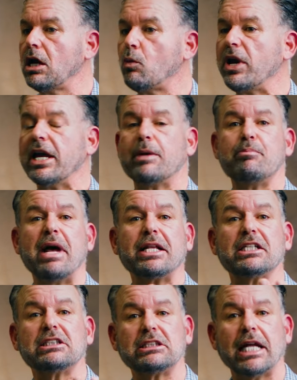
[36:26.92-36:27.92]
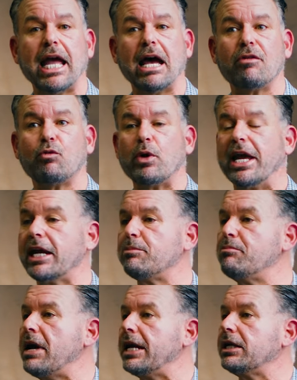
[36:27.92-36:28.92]
We had met the staff, we had
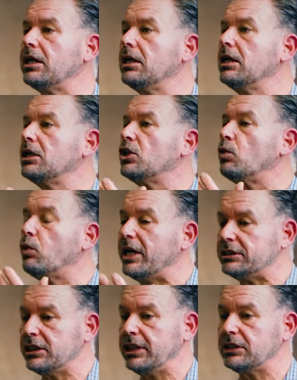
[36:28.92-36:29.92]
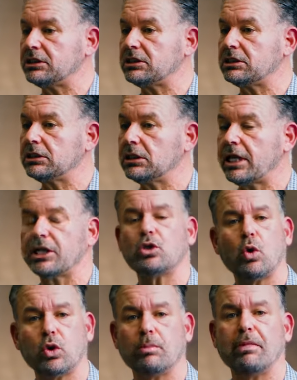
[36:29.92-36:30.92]
met the residents. And I
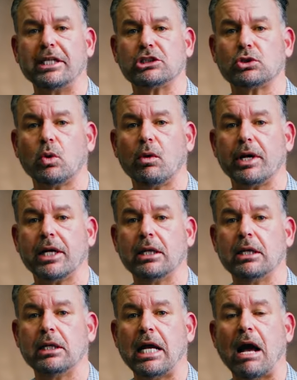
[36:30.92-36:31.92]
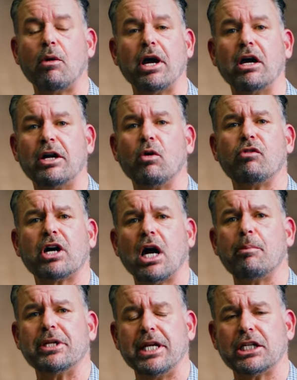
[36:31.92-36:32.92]
told him my story, how I had
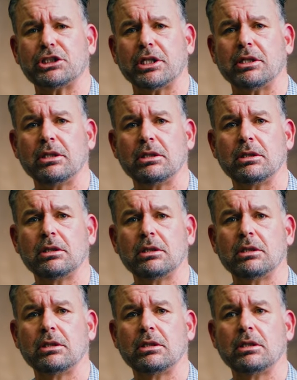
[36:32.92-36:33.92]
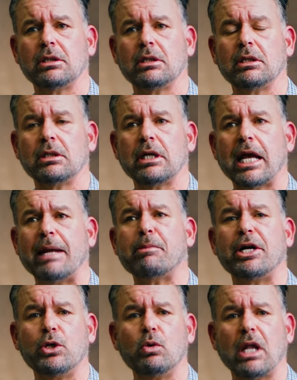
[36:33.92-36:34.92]
overcome addiction and
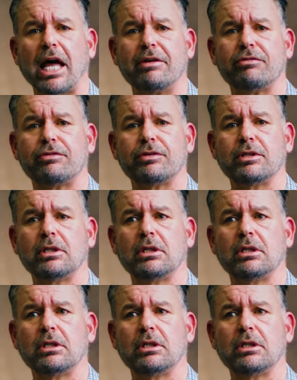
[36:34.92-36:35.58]
my new life.